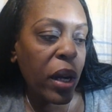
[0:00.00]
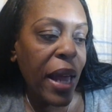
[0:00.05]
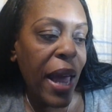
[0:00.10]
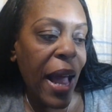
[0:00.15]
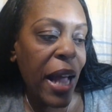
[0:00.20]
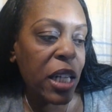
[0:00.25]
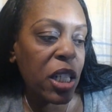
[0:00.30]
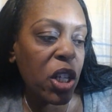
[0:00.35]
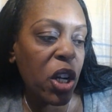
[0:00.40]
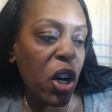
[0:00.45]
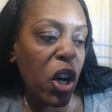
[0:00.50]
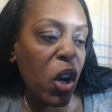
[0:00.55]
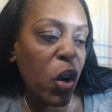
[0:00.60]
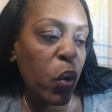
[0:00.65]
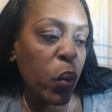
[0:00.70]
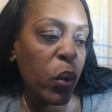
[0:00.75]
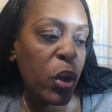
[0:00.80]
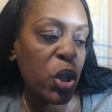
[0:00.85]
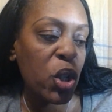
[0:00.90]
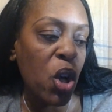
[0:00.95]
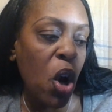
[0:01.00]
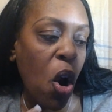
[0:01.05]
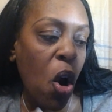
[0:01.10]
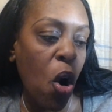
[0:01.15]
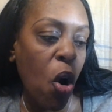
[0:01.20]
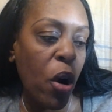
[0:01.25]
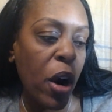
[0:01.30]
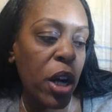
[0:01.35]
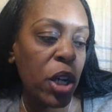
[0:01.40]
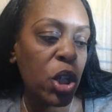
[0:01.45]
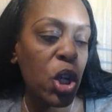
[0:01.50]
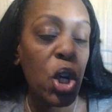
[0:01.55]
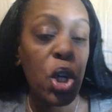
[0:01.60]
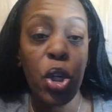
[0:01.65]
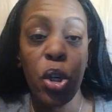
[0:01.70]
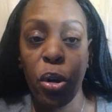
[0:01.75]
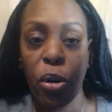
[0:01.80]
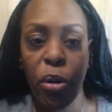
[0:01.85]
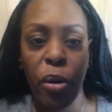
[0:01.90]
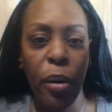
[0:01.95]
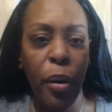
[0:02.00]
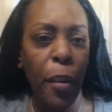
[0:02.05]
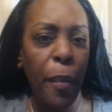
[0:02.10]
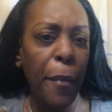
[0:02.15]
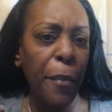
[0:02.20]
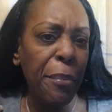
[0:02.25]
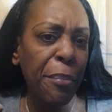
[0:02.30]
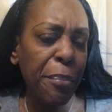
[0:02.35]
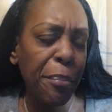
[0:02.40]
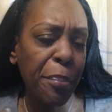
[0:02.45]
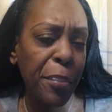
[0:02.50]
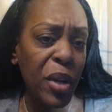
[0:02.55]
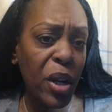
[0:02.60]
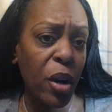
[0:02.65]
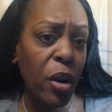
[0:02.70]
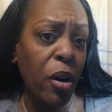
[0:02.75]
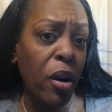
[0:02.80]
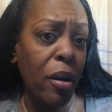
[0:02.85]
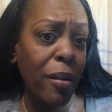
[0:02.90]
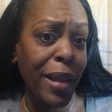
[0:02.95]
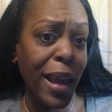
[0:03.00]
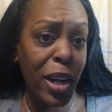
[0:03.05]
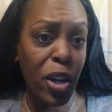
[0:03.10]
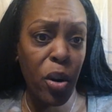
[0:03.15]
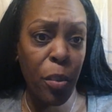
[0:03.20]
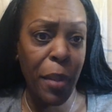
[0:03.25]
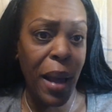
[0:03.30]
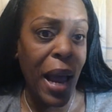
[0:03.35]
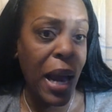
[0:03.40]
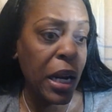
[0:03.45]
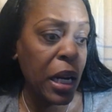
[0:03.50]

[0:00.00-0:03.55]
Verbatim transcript: and recharge your your like your body.